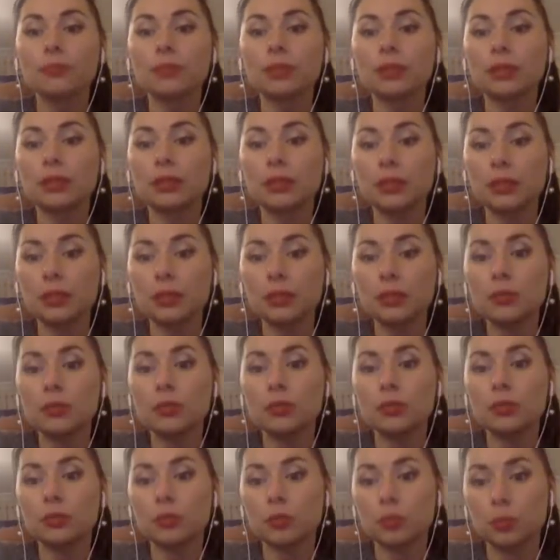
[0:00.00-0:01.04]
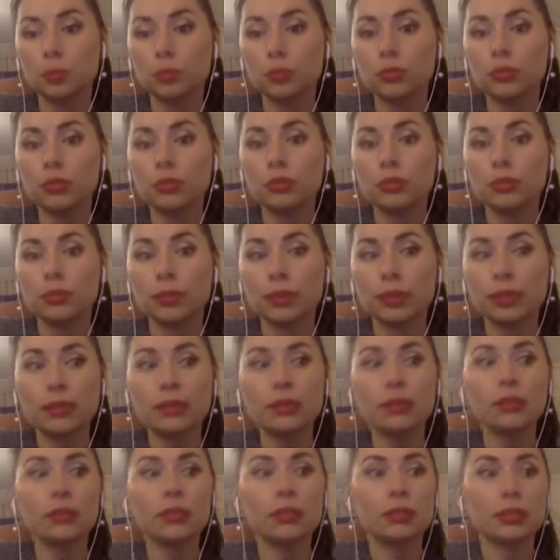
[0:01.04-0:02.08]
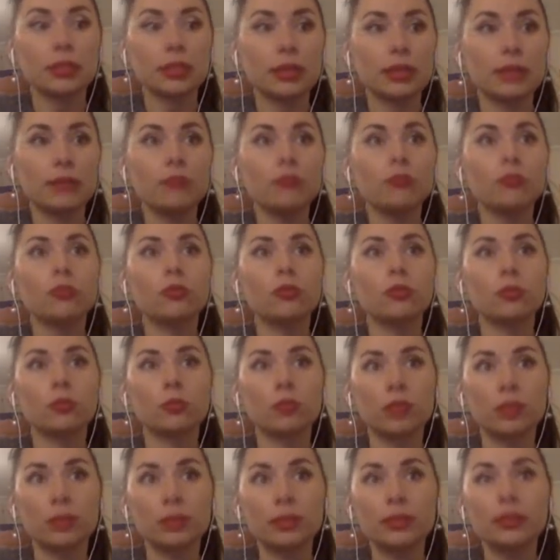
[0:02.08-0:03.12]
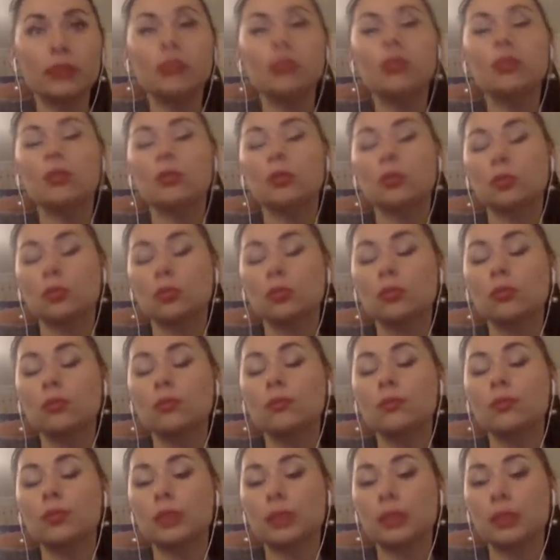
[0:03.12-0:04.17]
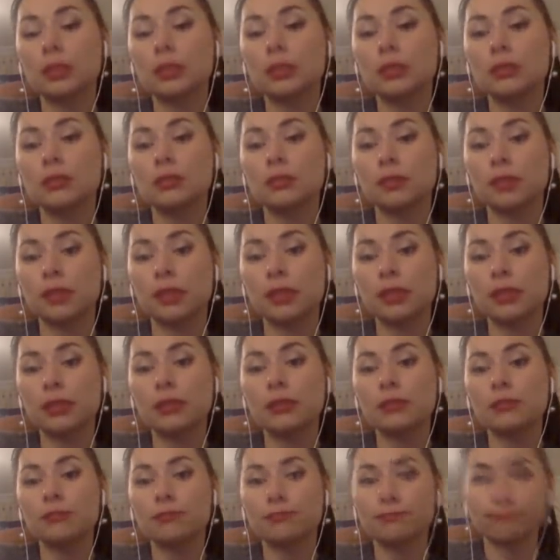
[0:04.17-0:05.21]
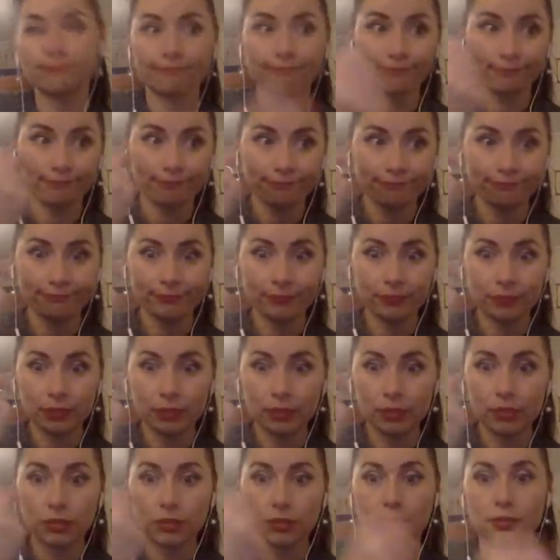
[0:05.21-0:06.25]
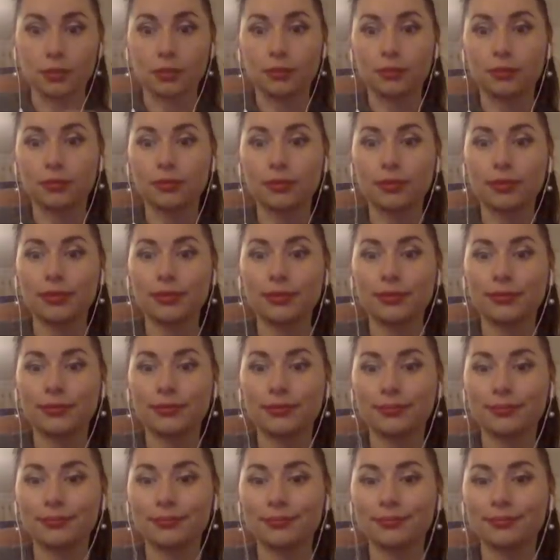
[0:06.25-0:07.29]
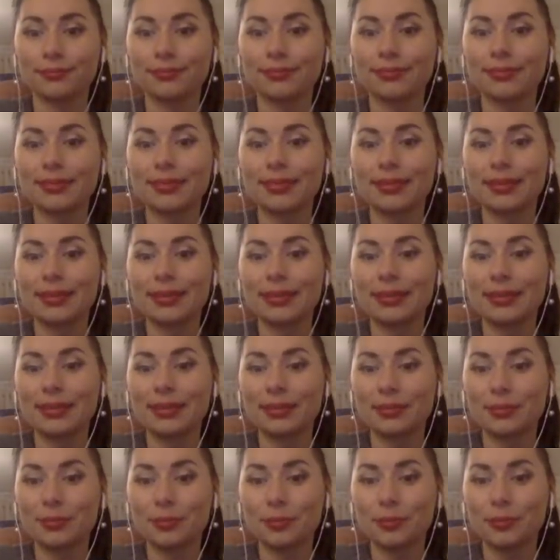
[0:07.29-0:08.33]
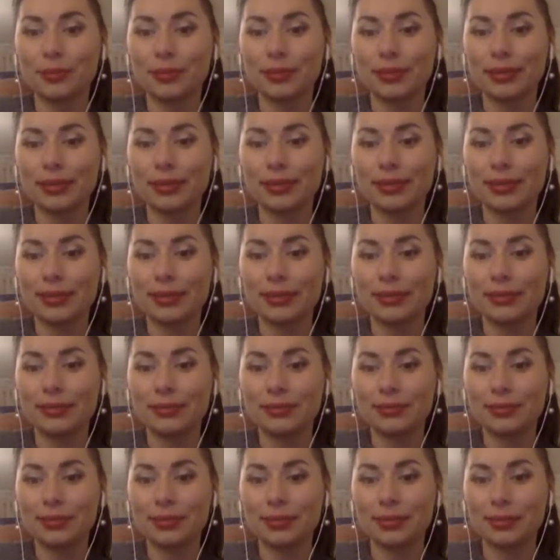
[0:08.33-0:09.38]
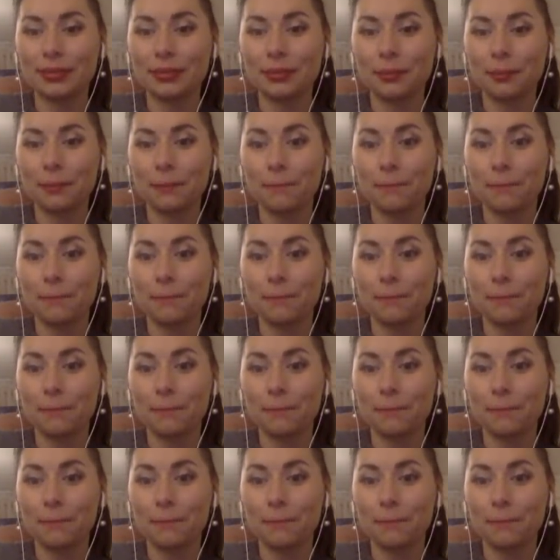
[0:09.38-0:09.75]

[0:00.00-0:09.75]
And yes, because pussy man, it came from women who is very strong woman. I can give this card.